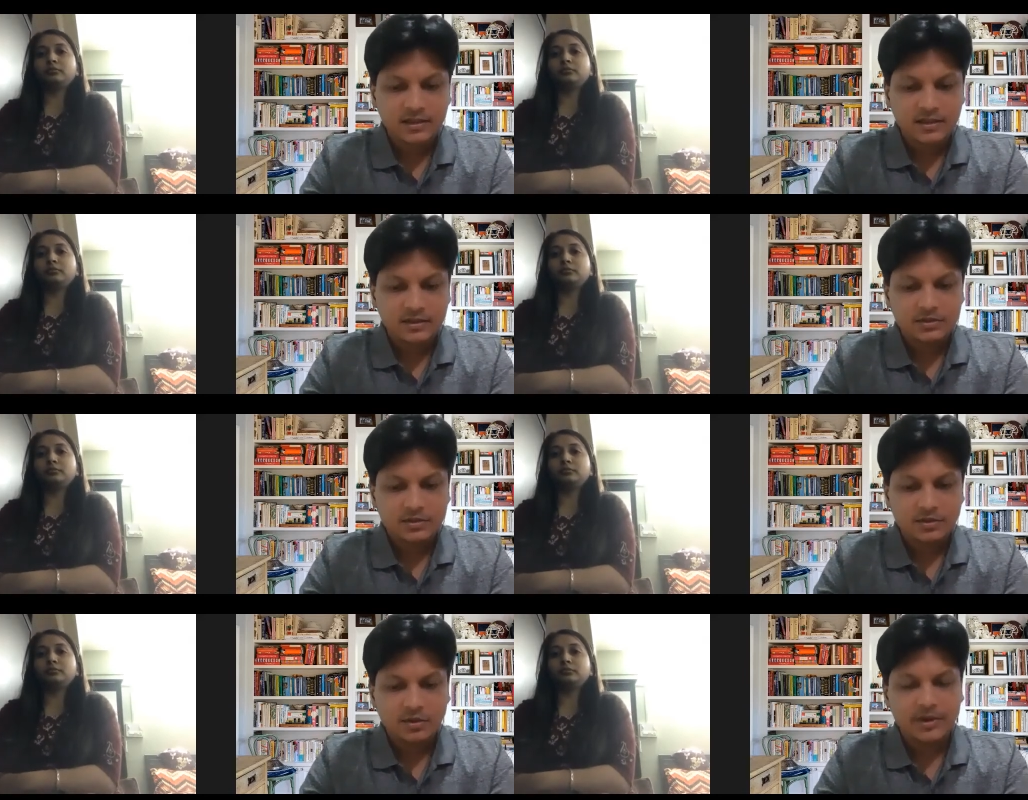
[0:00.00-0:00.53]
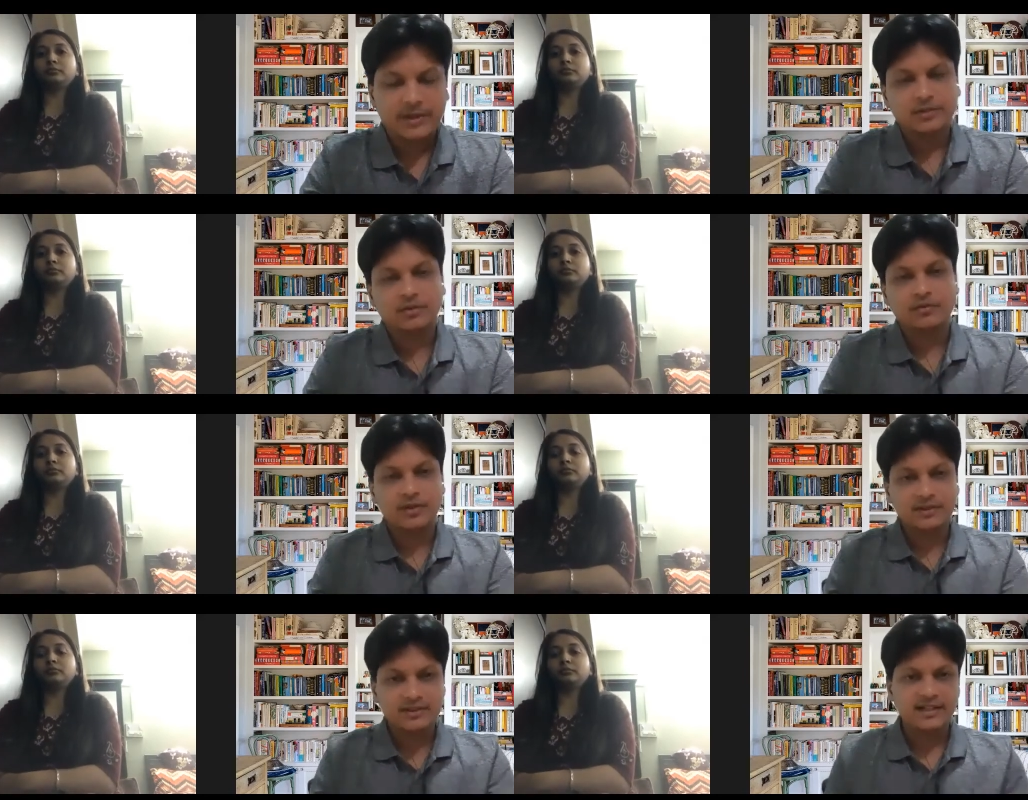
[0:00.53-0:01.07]
Speaker 1: So, okay,
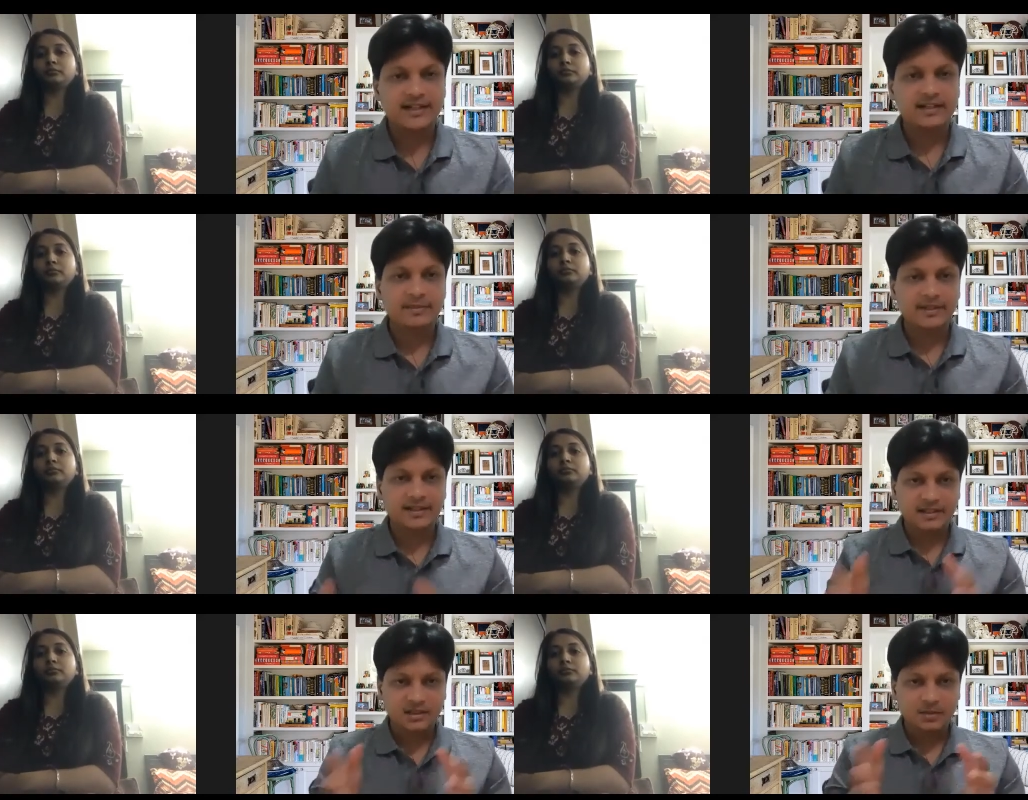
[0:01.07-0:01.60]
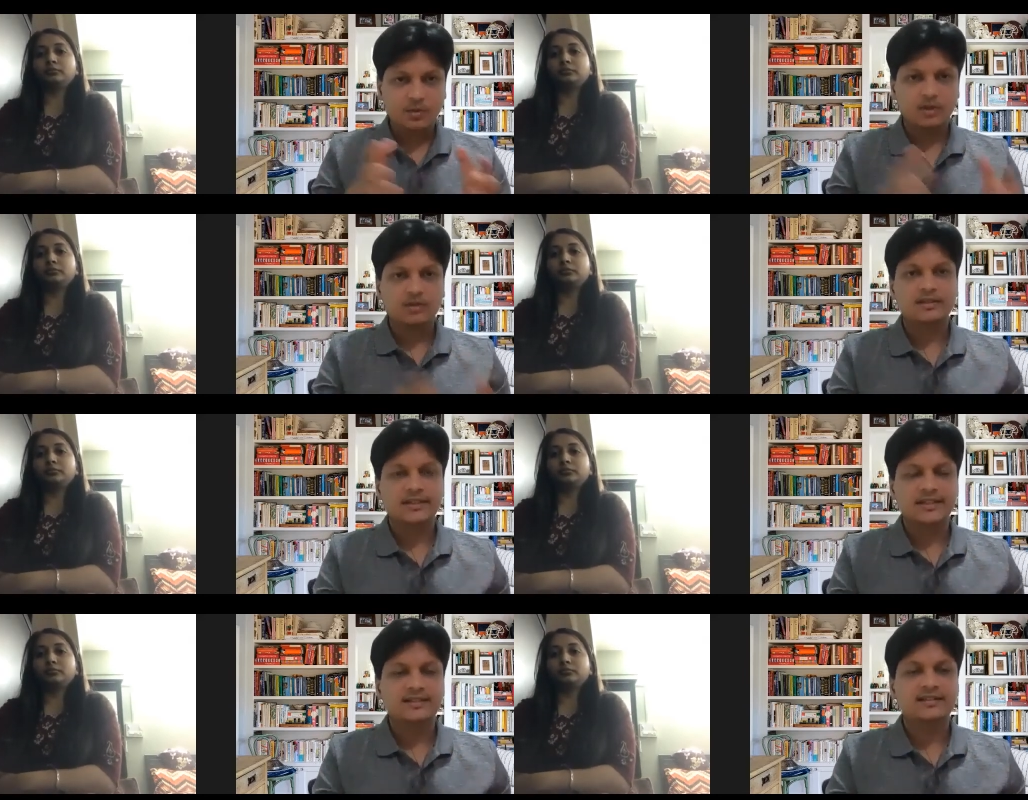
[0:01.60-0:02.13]
so first let me touch
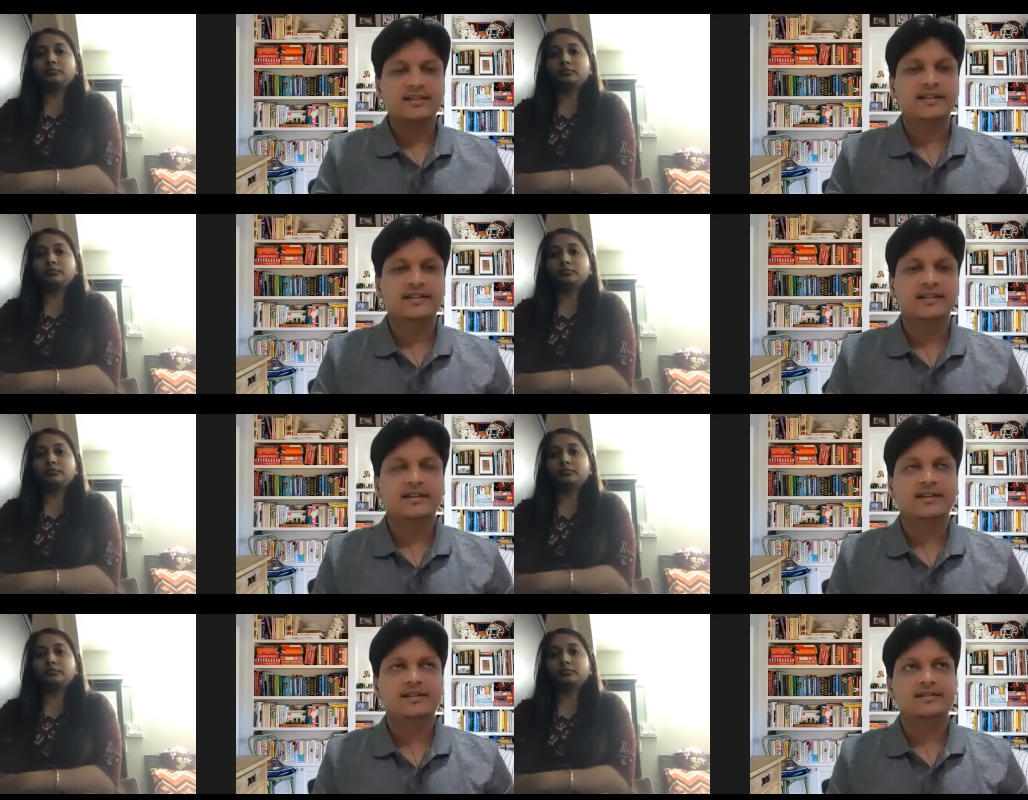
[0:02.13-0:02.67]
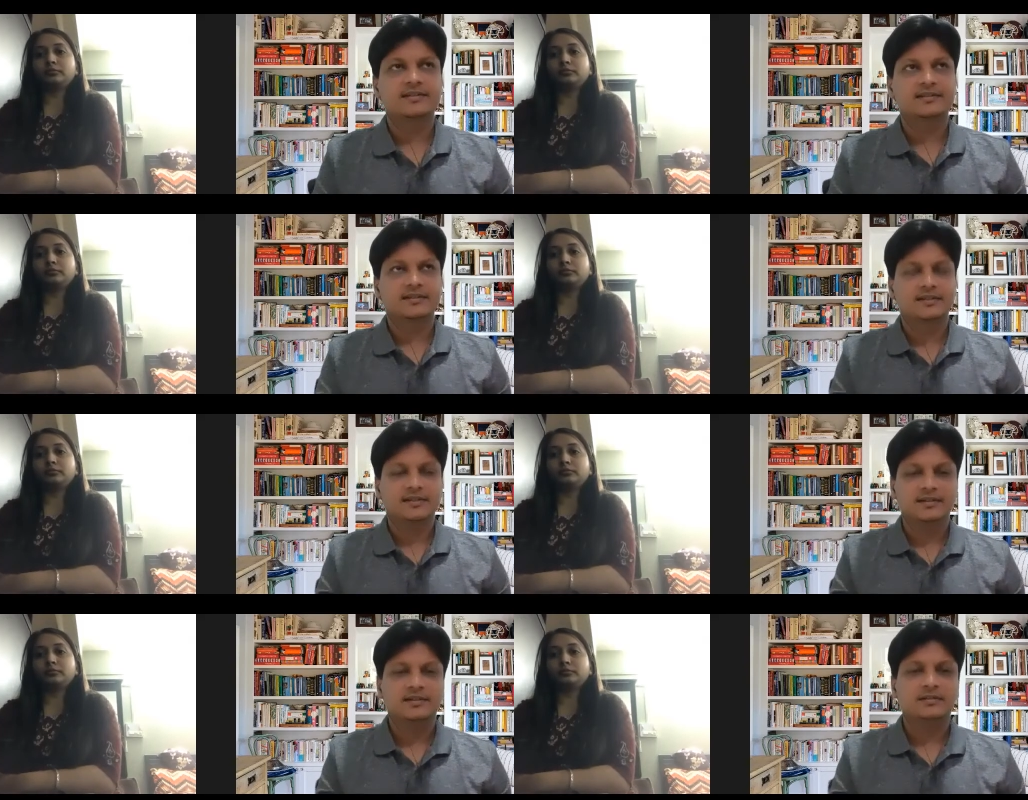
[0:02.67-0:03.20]
upon these
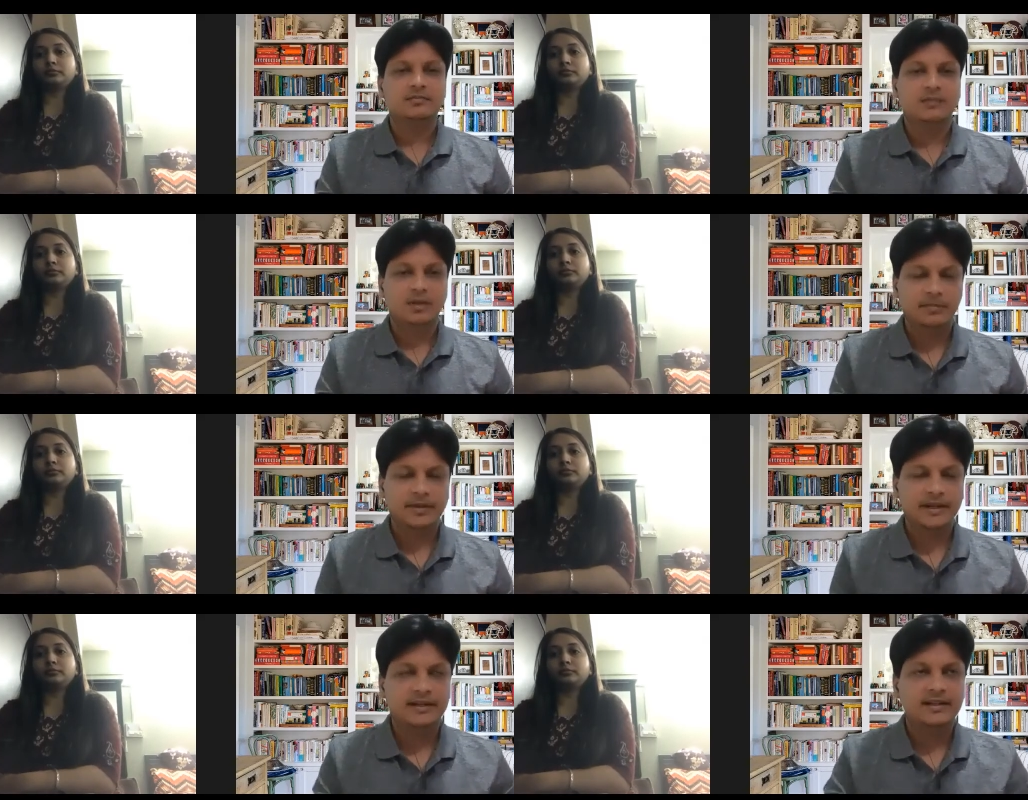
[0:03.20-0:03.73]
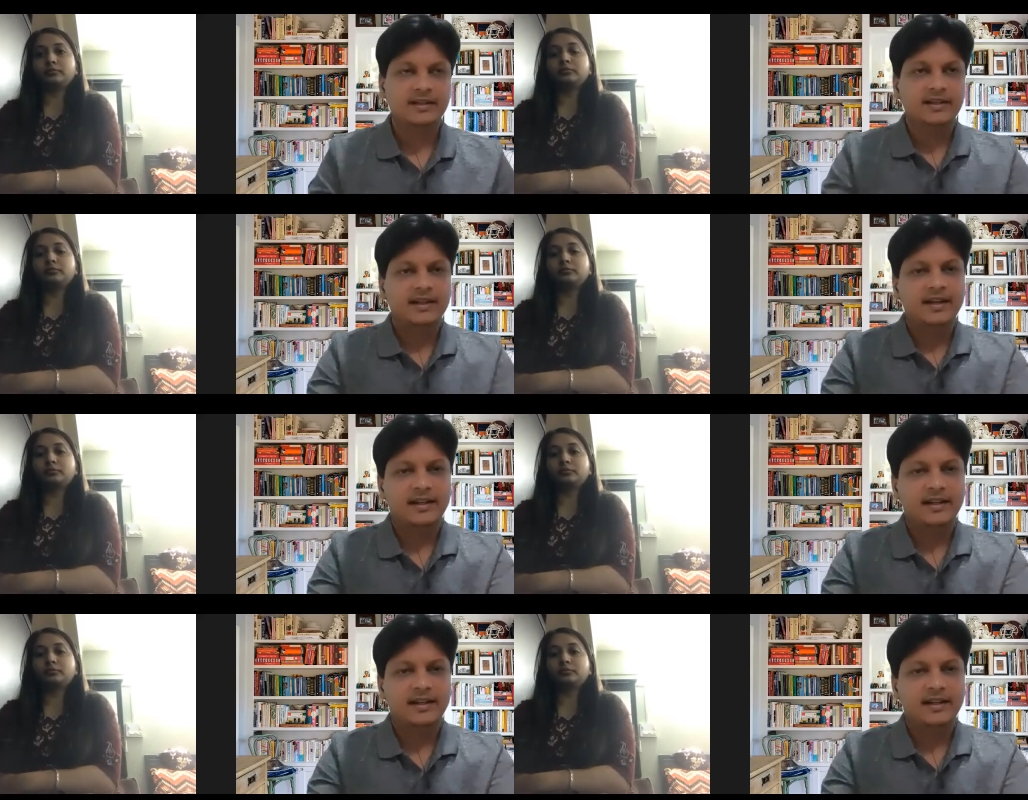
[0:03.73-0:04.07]
areas uh, a bit,